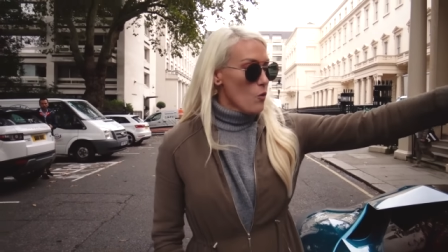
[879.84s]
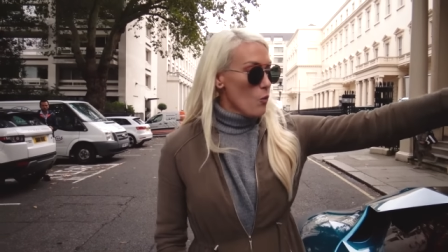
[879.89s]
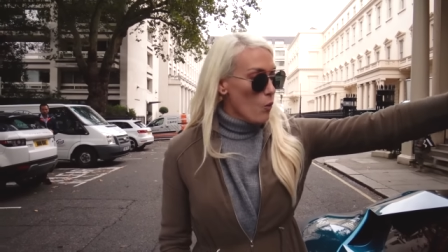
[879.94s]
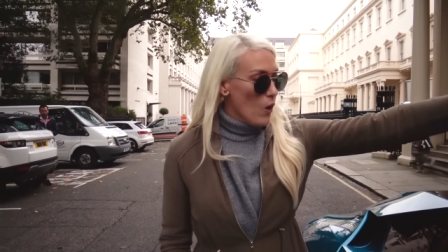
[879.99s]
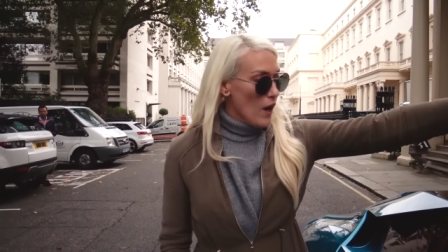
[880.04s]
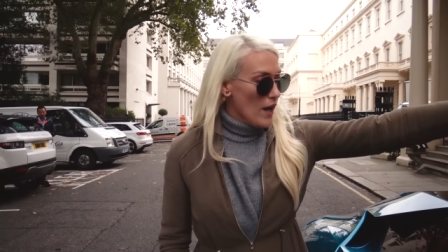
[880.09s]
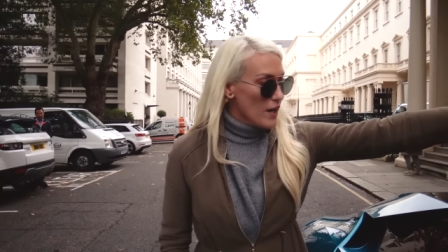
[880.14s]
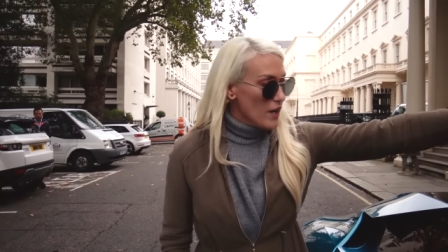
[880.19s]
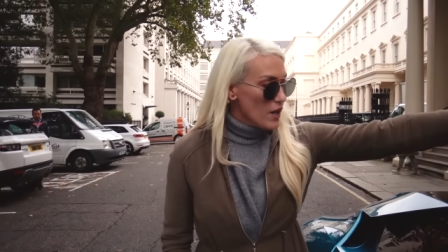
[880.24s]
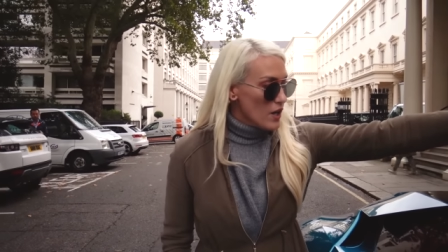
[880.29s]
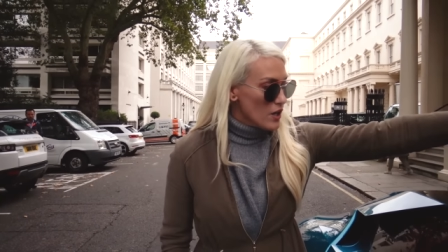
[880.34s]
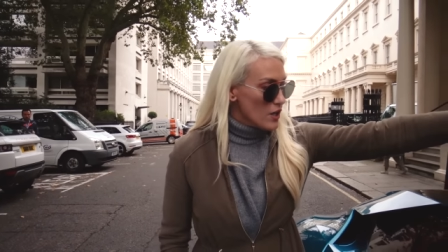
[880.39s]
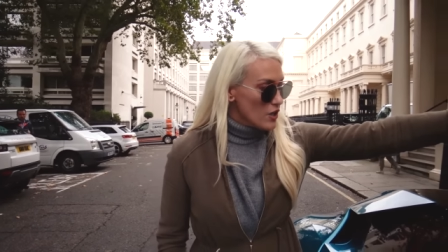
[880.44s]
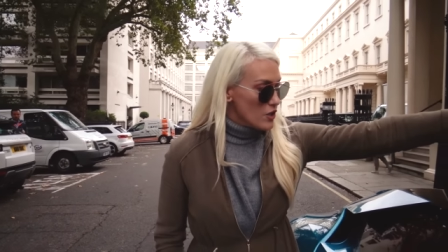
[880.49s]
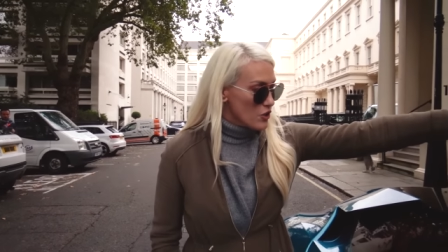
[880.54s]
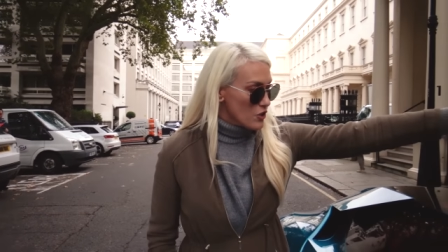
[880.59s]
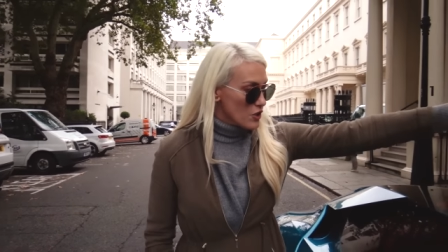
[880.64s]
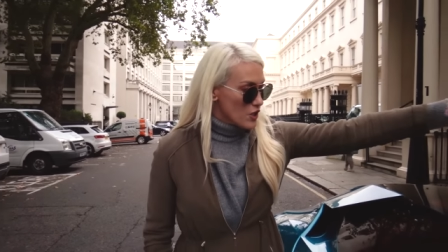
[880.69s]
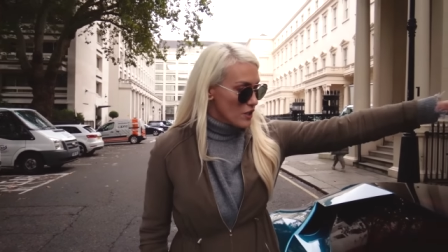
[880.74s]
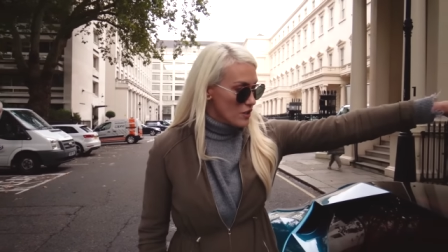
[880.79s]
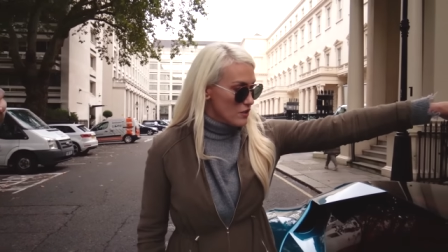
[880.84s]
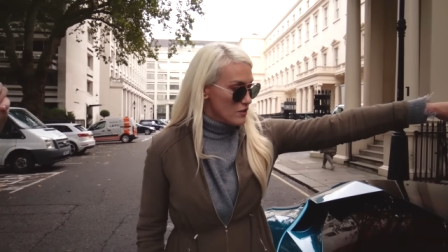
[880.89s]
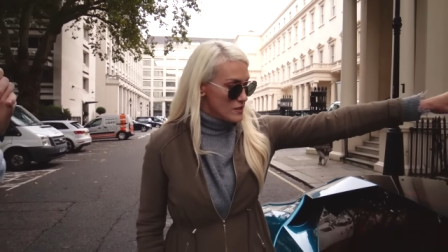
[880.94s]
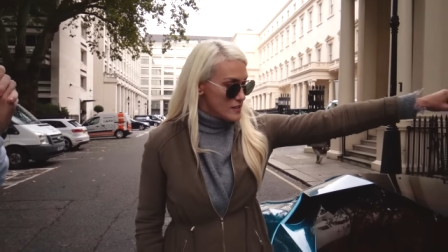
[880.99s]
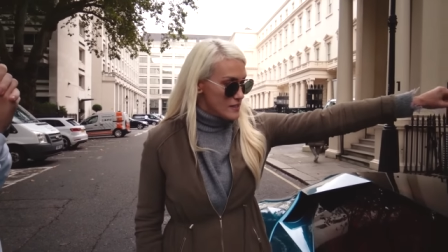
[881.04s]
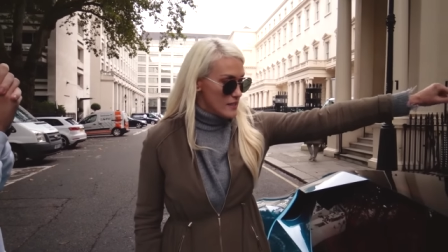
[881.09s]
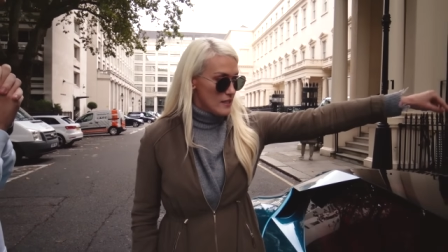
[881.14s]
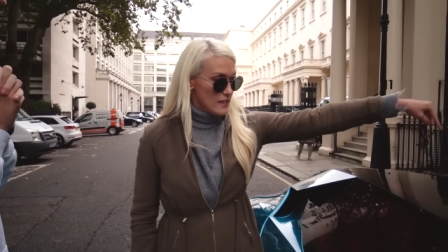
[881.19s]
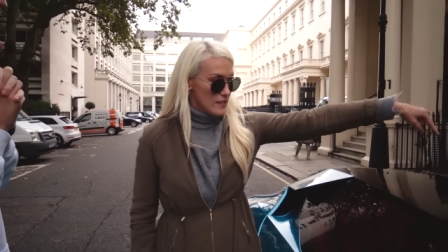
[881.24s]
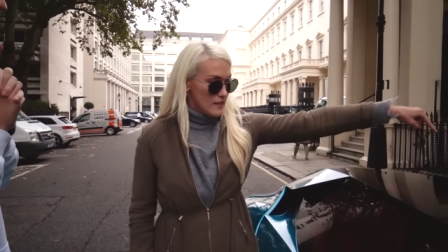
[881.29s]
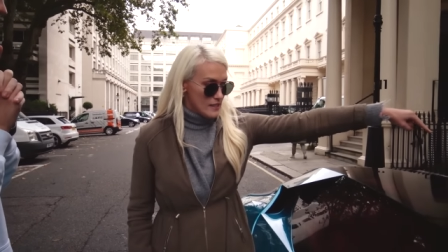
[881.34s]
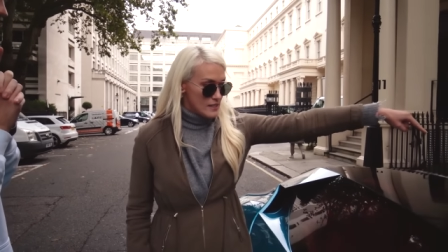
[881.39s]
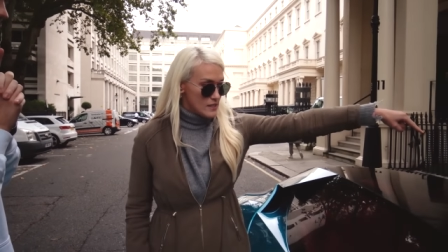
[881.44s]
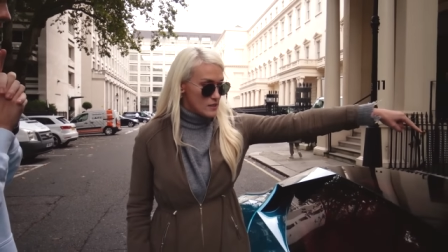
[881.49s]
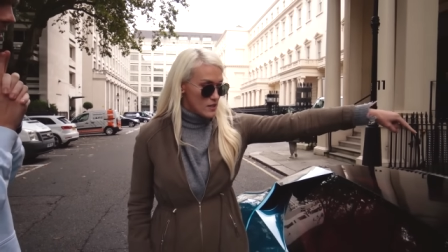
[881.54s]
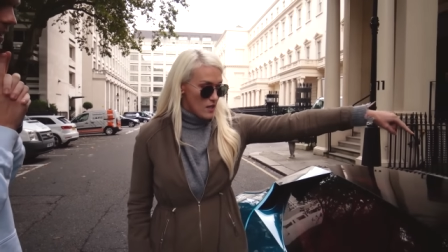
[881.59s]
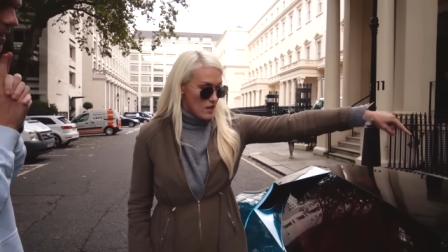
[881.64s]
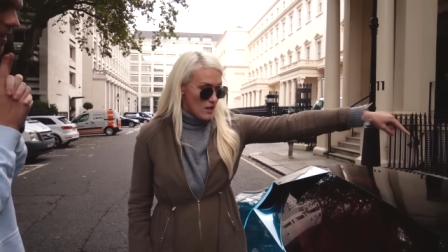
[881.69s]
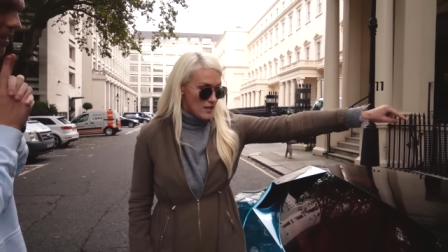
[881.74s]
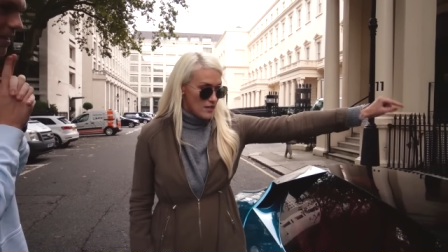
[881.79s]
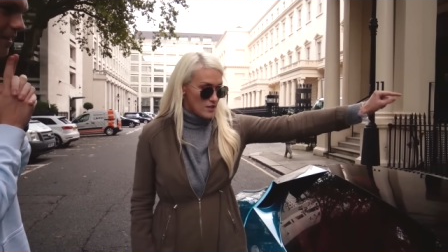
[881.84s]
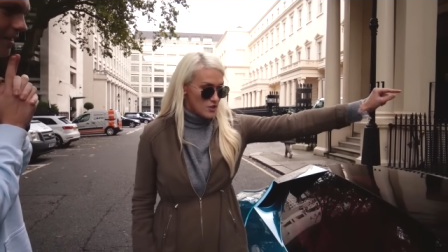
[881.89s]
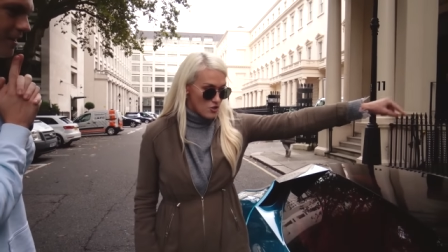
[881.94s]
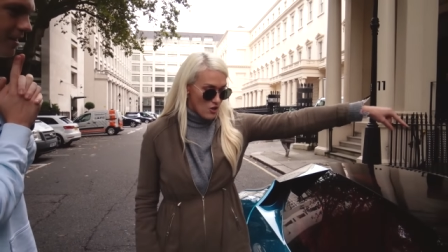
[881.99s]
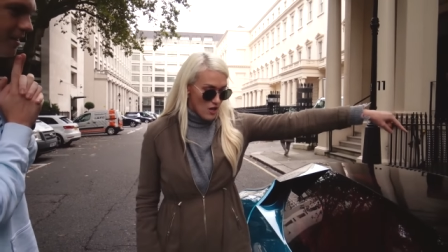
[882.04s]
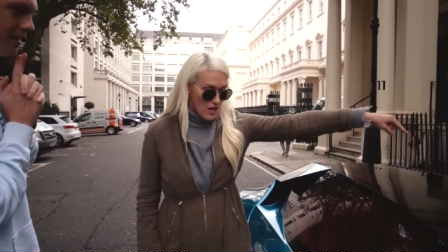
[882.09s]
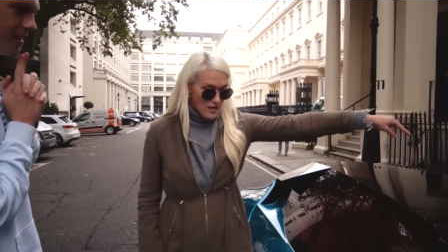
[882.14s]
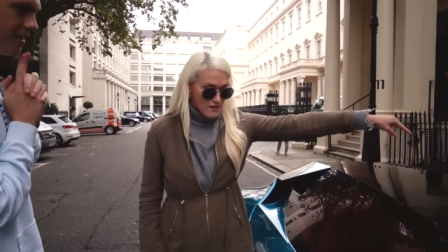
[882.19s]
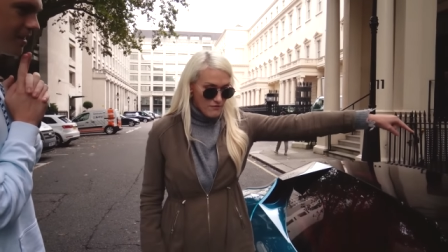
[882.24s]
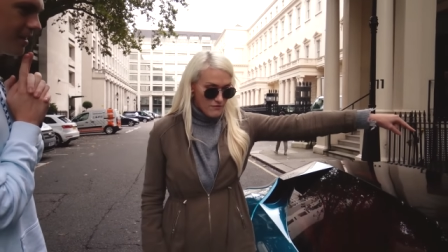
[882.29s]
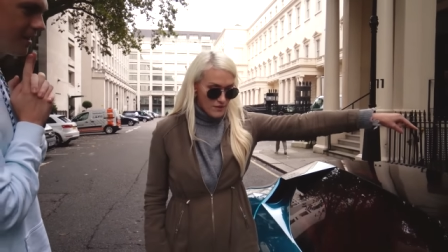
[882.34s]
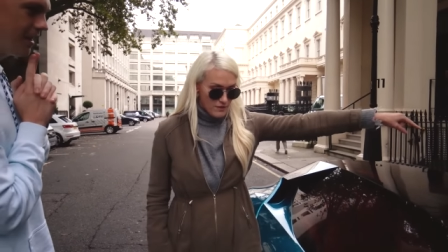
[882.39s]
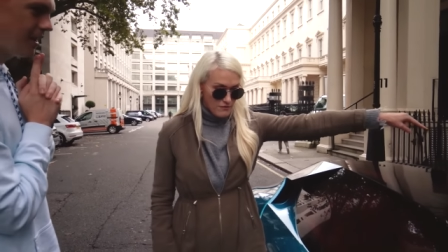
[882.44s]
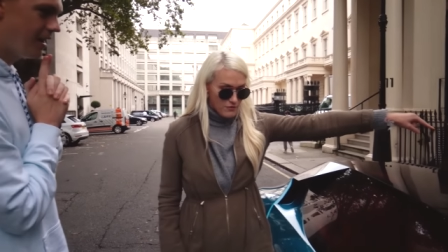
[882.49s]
One, you can sit in this side and drive